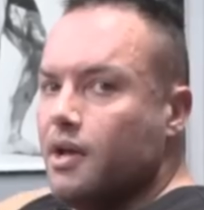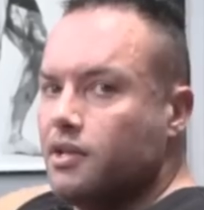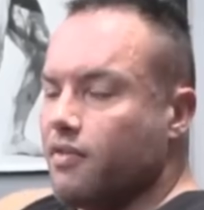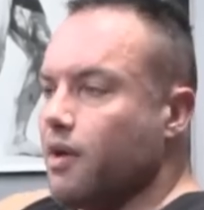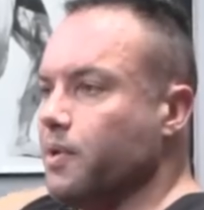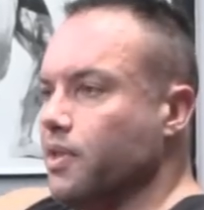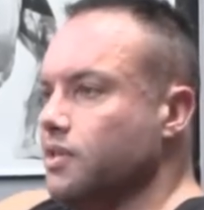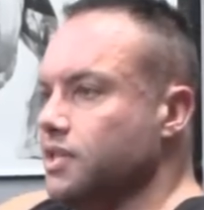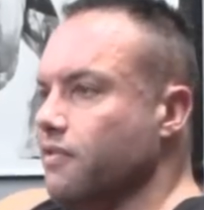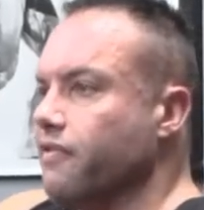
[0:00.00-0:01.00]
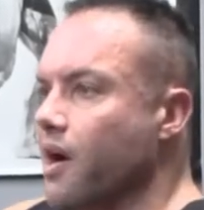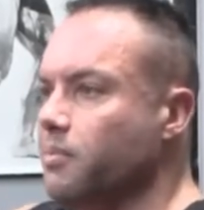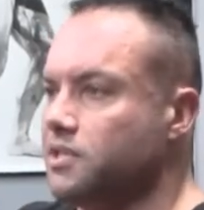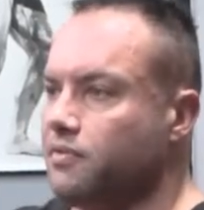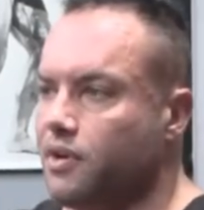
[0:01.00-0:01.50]
developing those inner
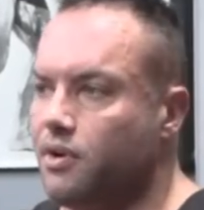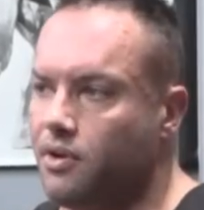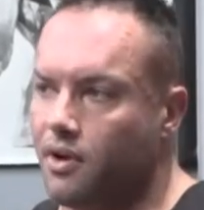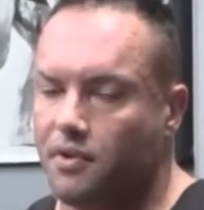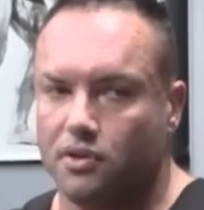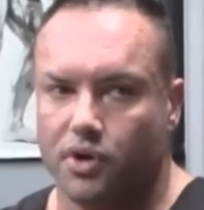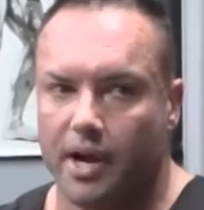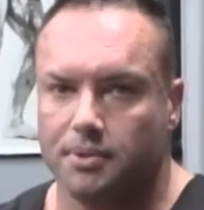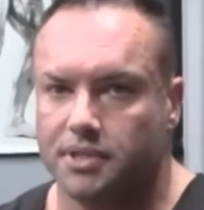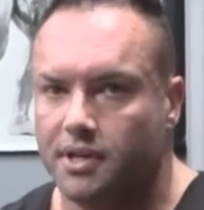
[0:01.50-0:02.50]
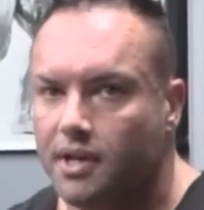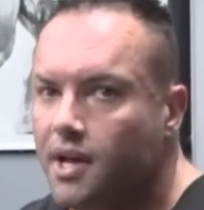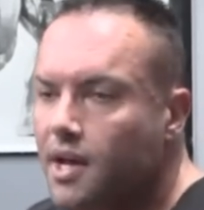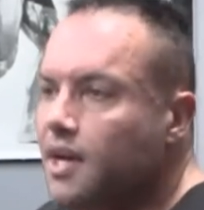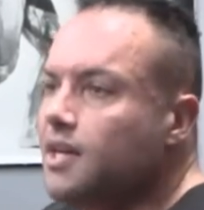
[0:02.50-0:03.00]
fibers of your traps.
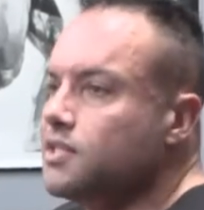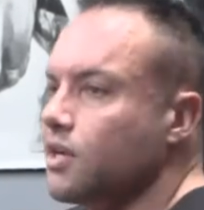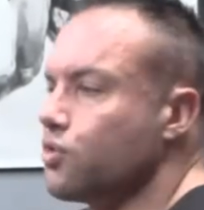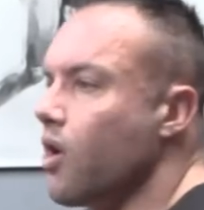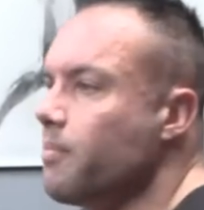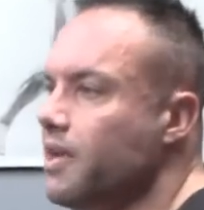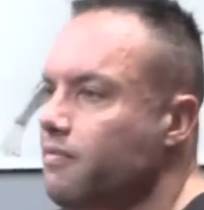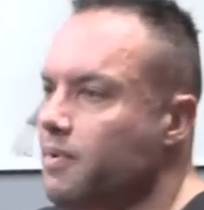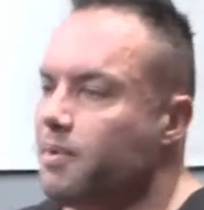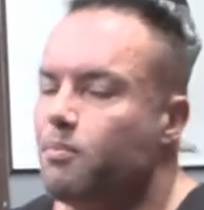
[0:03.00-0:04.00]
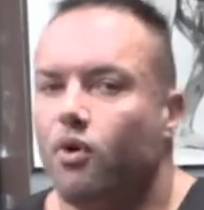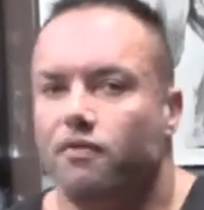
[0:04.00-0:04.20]
So try and be a bit more